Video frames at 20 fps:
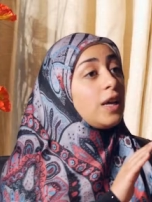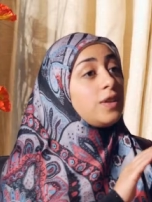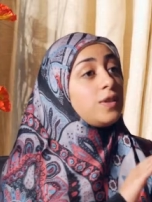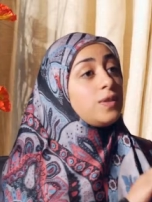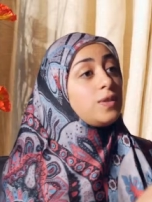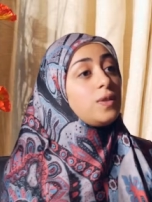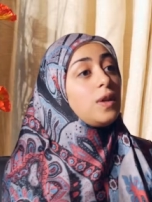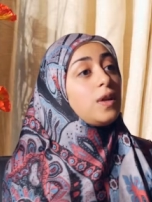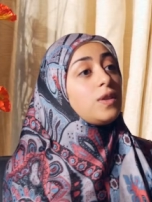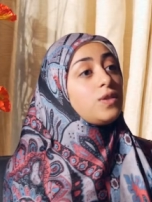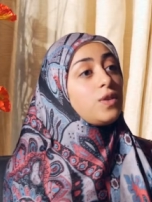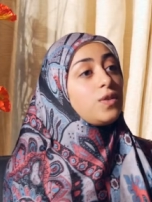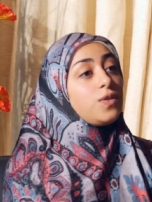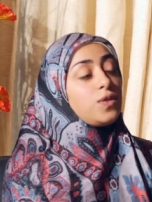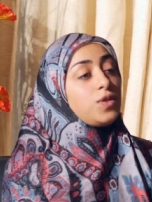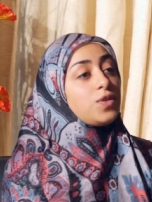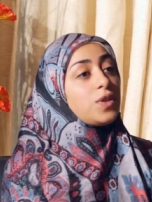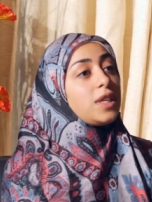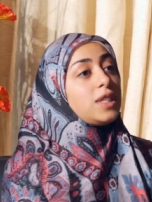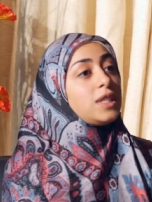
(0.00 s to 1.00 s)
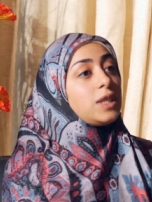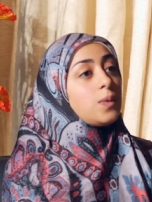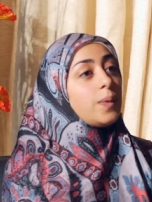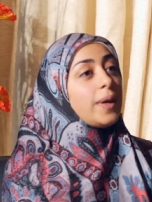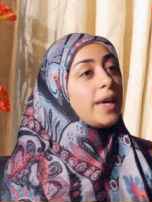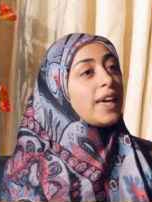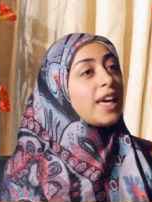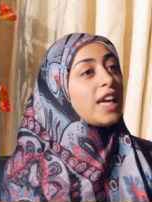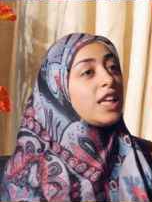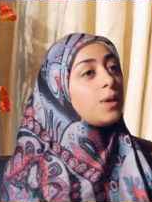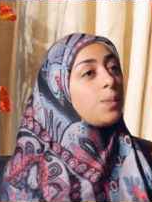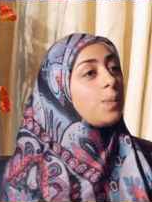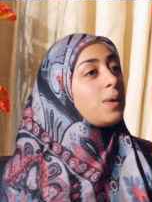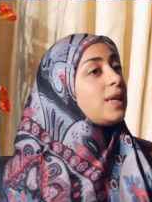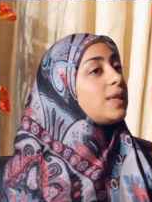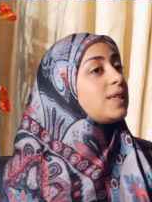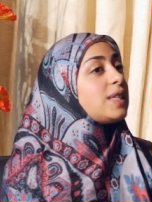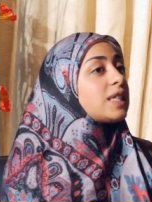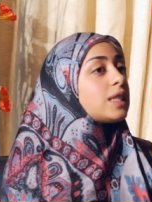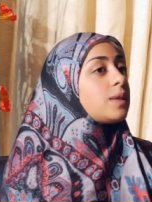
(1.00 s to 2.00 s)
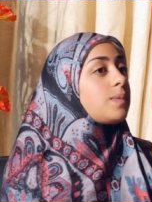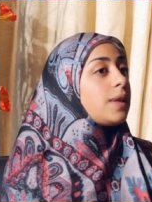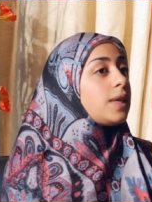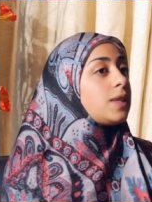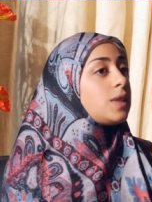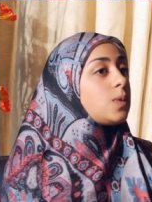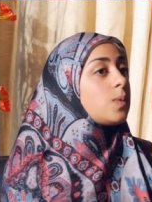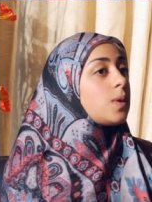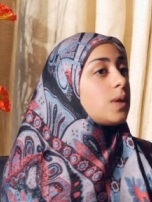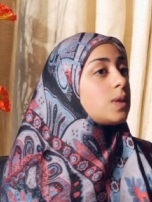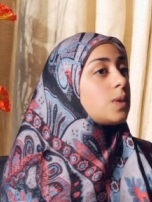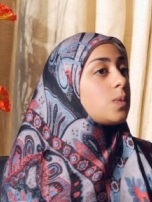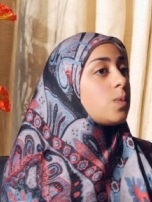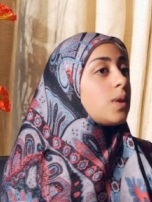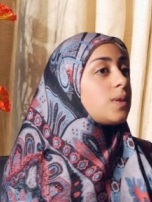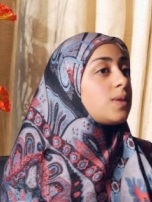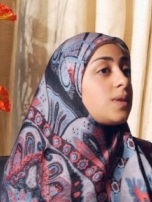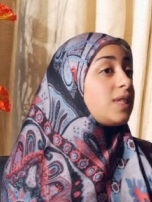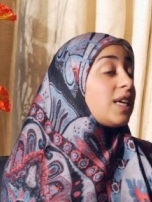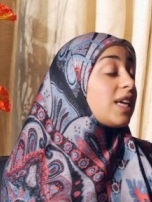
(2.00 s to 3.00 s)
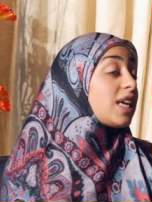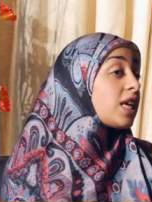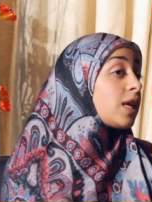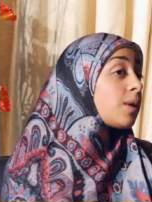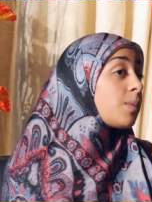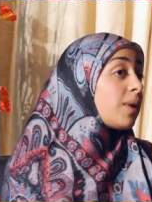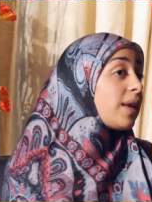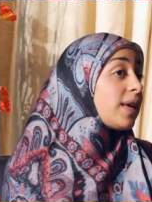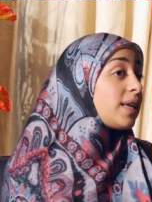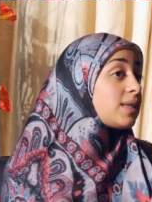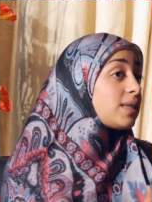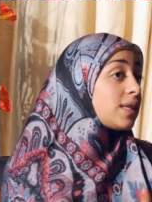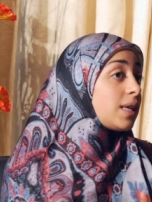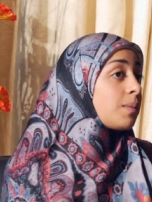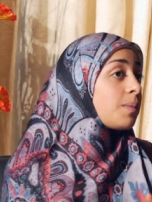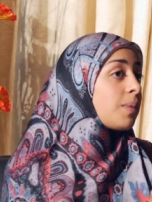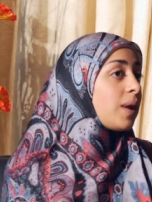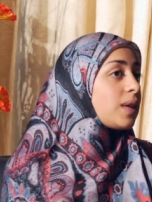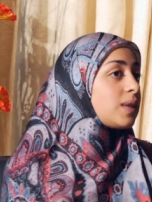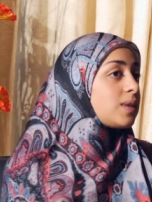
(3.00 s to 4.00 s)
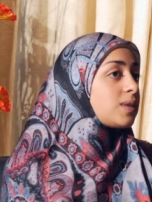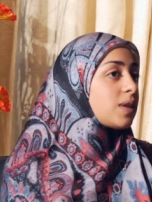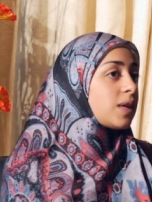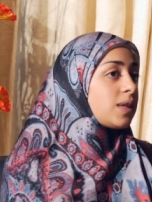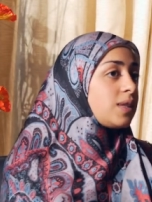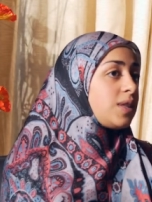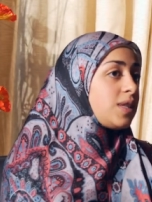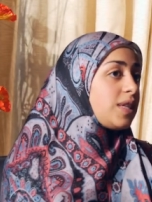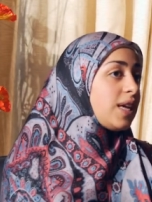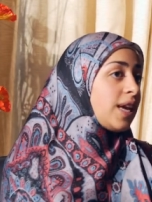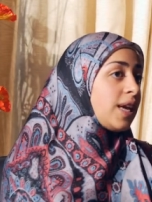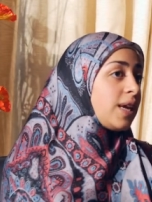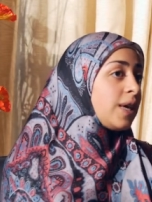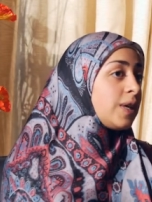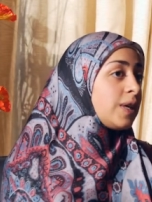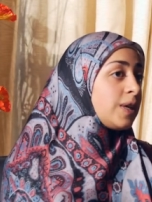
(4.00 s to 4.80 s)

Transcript: To start off straight away, can you please explain to us what's taking place in Palestine today?